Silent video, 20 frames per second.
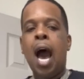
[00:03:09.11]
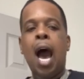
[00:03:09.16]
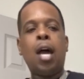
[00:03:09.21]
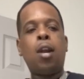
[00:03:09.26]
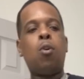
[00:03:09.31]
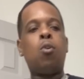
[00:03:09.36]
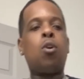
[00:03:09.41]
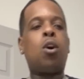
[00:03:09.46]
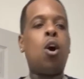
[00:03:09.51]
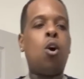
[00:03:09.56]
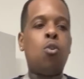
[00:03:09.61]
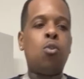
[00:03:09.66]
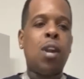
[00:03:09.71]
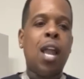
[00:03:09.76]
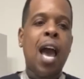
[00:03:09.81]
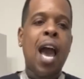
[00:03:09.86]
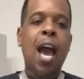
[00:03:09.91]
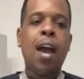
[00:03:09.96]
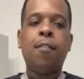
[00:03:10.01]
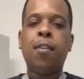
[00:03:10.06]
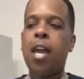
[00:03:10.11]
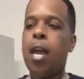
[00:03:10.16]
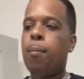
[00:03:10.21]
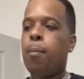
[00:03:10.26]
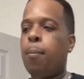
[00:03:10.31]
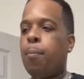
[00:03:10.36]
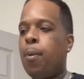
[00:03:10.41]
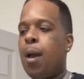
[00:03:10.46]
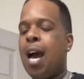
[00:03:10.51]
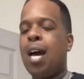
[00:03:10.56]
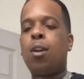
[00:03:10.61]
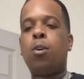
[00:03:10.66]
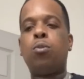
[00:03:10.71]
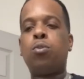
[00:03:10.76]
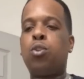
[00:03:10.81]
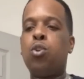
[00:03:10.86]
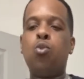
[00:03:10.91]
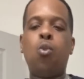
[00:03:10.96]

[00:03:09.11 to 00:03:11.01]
I don't go live hitting people. I don't